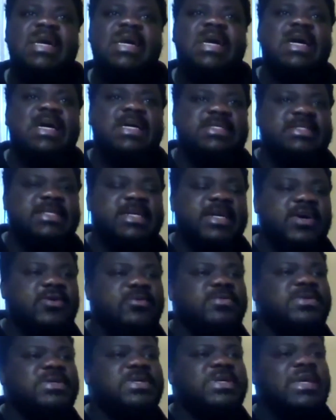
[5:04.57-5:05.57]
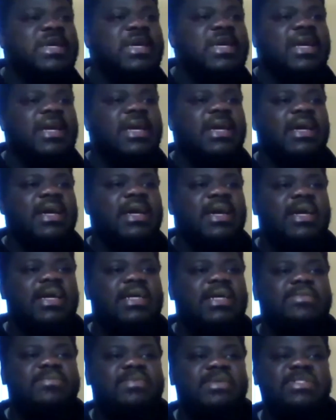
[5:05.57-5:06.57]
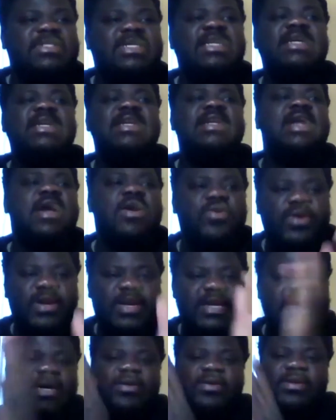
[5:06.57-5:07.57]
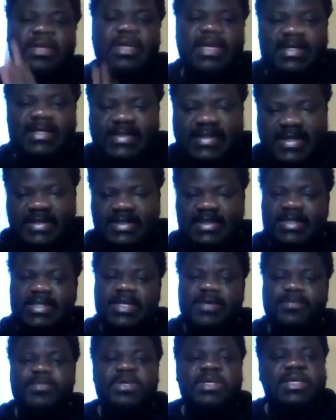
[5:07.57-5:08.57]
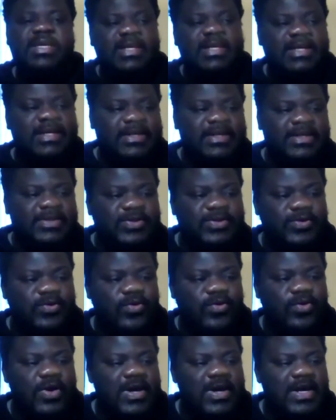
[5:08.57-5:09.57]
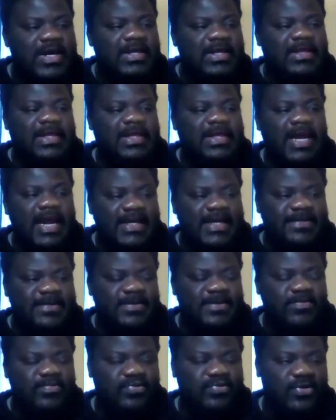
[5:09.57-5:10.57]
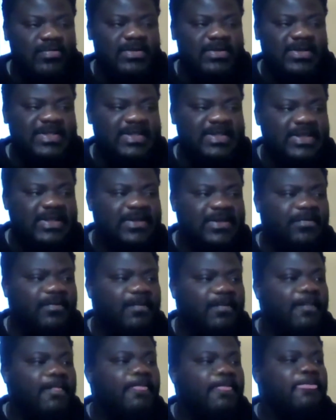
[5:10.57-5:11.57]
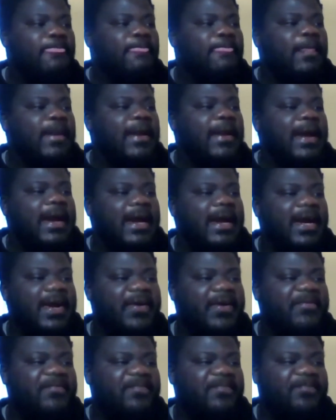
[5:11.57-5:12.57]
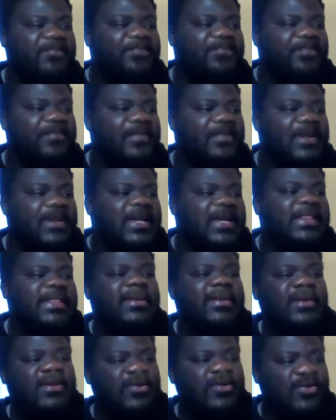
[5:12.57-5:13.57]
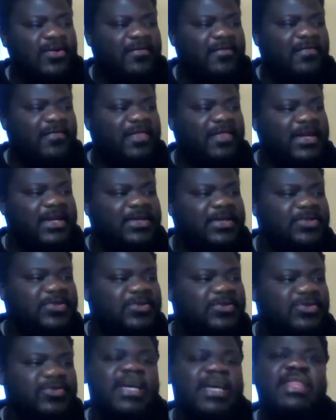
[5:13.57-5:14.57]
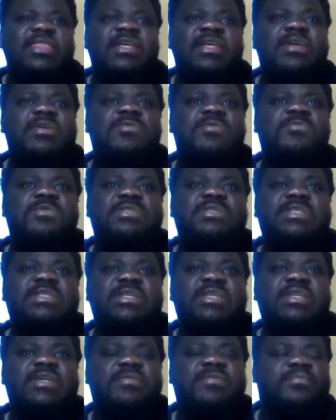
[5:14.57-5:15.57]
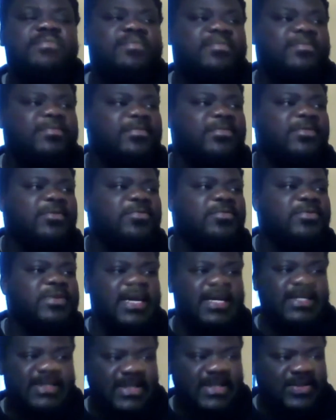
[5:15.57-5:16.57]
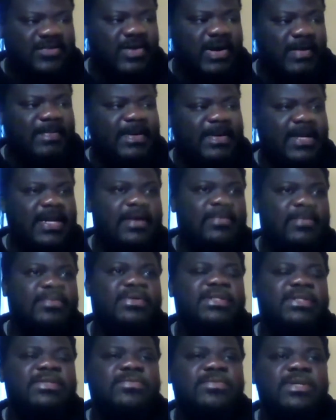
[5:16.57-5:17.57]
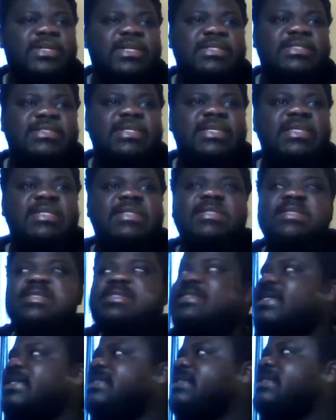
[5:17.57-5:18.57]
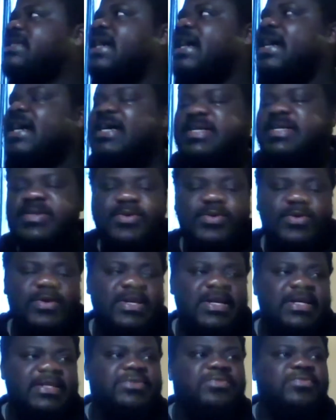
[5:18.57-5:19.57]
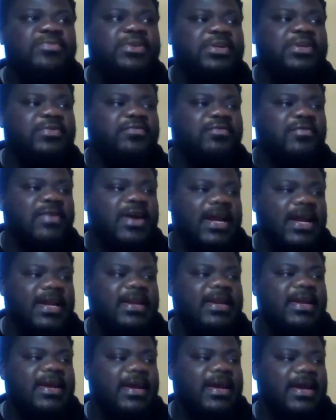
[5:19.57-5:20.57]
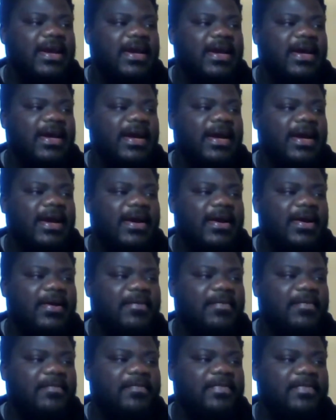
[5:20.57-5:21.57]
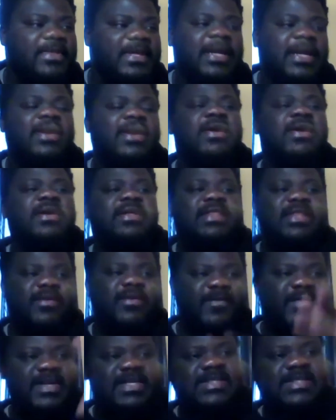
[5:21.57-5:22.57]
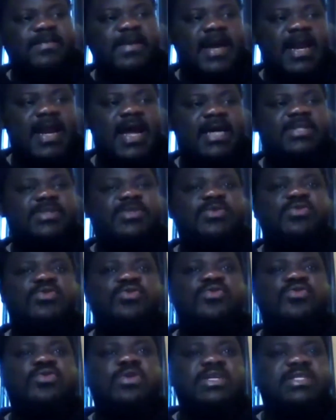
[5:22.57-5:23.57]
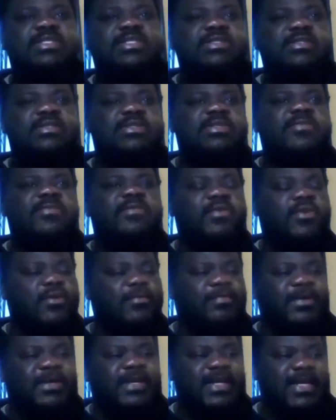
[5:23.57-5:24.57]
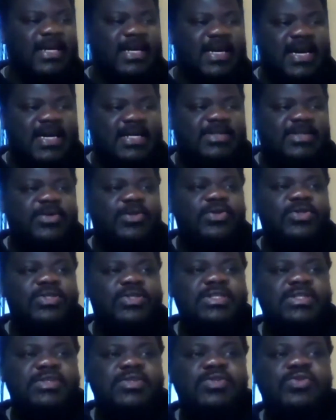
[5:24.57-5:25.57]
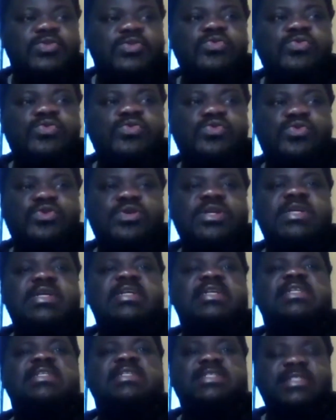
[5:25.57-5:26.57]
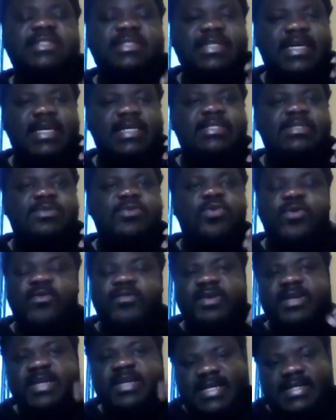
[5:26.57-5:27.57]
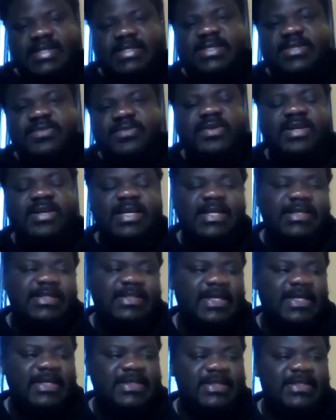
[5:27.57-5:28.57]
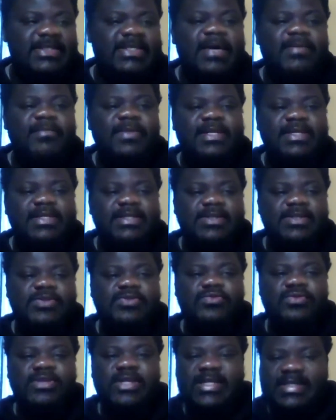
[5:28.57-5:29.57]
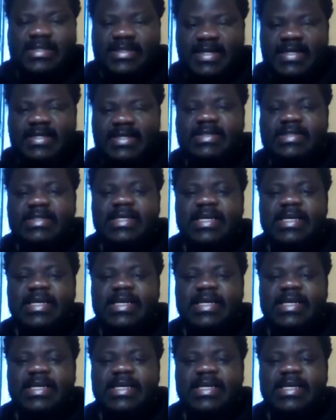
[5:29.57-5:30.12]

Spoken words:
has helped, especially narrowing down the search in the beginning. And so that has been promising. There are a lot of things. So I think what's the name? We are just wrapping up with a certain hackathon that we run that the first part had to do with developing AI solution to detect COVID-19 related damages to the chest.